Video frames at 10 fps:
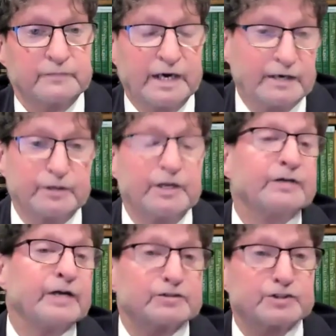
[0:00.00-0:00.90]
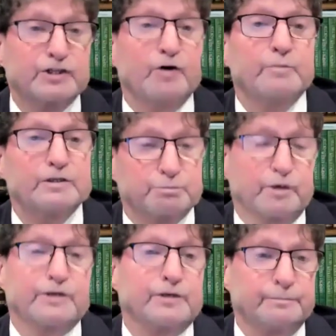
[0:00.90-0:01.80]
They had so much
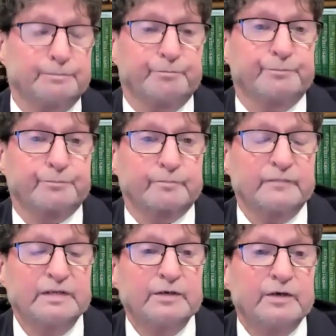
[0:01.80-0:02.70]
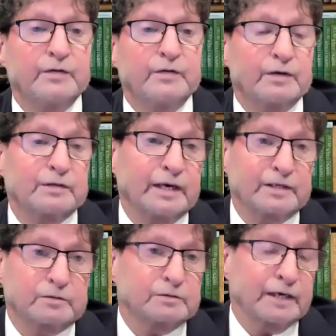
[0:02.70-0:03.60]
money,
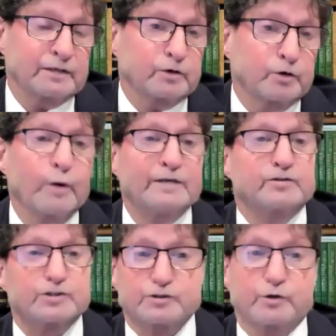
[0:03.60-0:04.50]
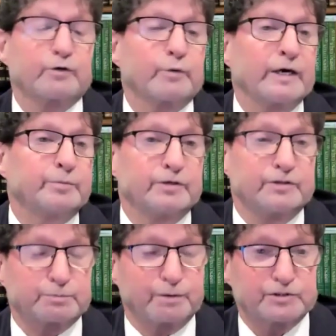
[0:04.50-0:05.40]
like Kuwait and Saudi Arabia and
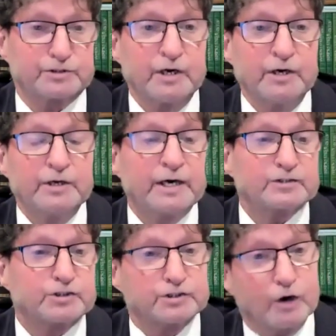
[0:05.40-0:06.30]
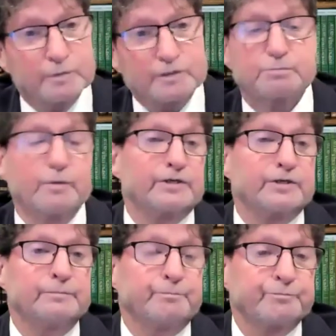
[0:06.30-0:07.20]
these places. They had so much
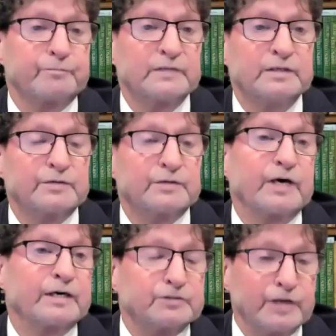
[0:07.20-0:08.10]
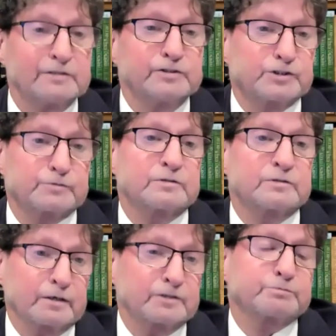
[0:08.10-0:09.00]
money that they had a daily,
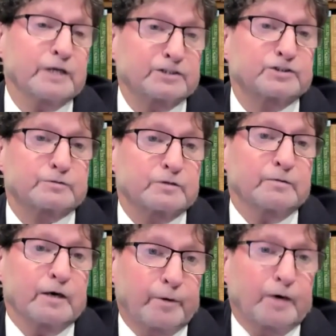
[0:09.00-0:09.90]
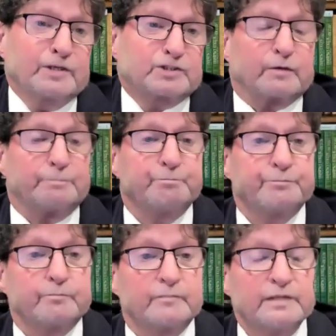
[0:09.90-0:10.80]
like a bar mitzvah,
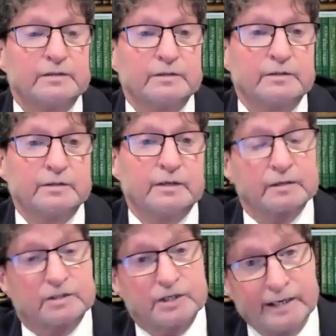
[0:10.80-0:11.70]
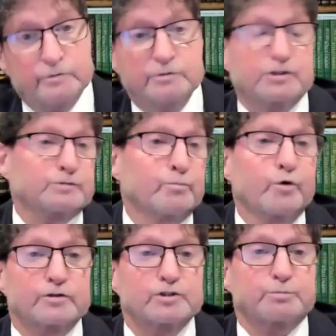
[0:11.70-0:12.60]
a catered
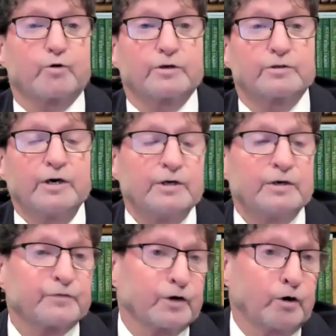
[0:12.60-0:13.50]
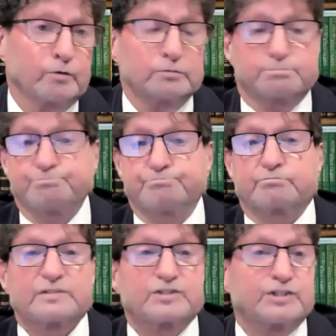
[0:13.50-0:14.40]
smorgasbord for the whole
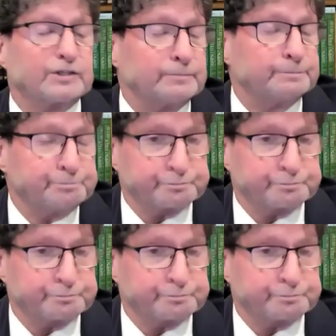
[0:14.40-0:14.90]
city.